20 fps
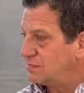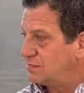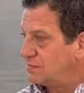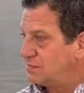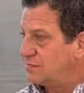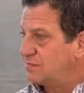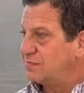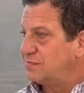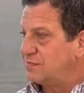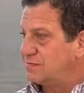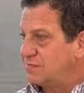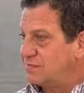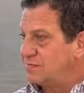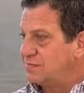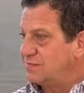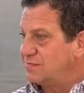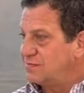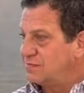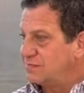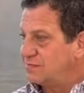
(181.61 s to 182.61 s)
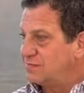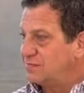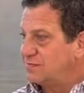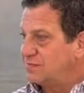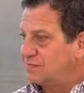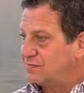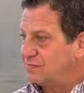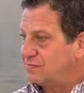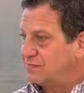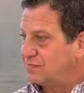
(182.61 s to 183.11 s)

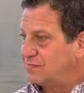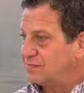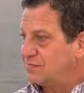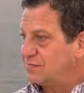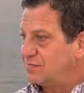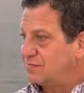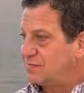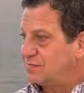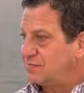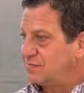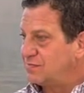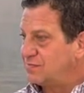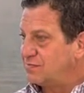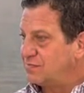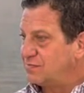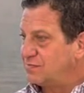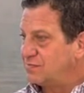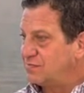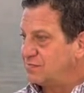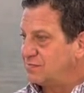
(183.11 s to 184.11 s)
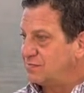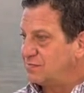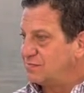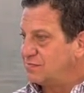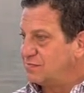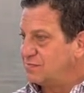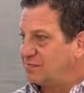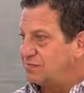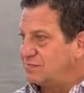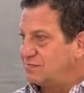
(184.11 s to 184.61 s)

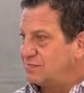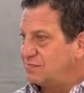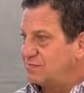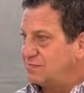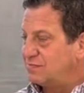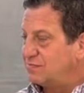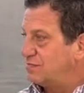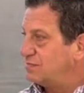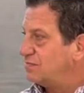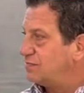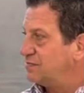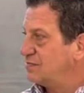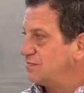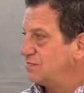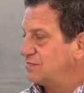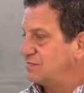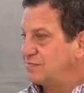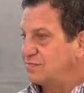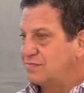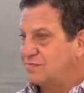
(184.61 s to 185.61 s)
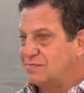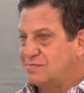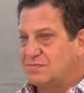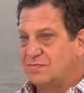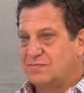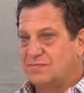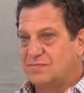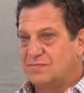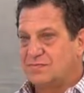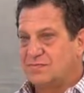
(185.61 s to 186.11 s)

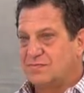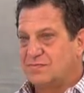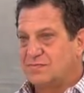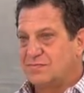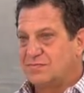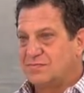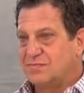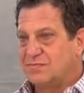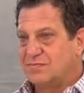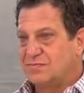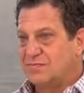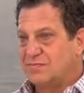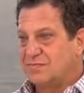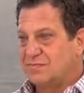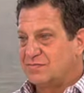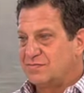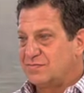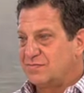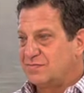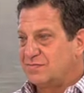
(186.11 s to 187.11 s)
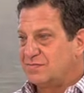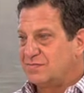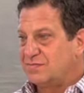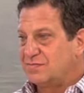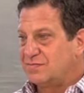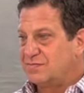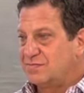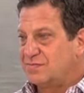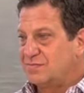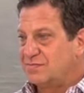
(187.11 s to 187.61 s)

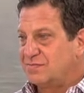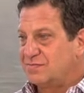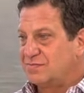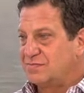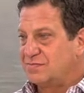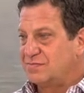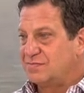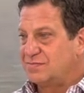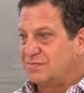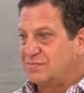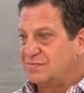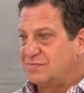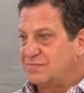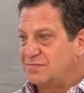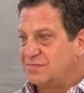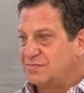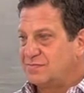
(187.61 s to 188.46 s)
(not speaking)